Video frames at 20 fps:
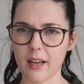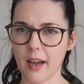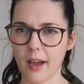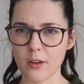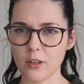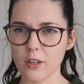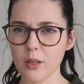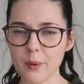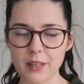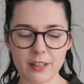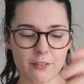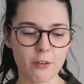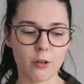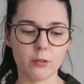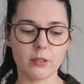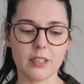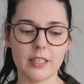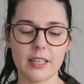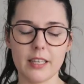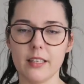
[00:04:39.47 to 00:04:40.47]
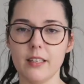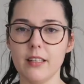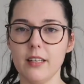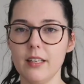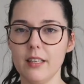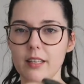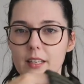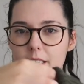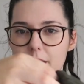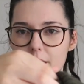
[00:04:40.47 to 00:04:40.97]
I don't know where they're folded in.
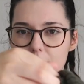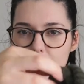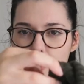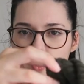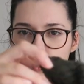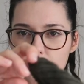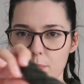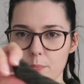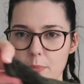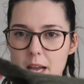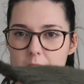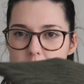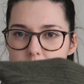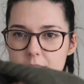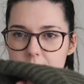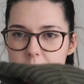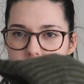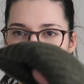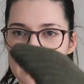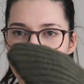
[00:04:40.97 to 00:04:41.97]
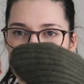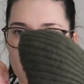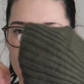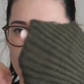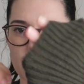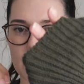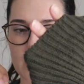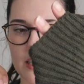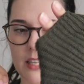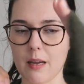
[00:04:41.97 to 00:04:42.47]
So part of the sleeve
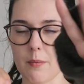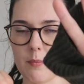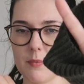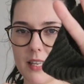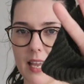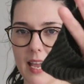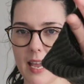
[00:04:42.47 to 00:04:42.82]
usually comes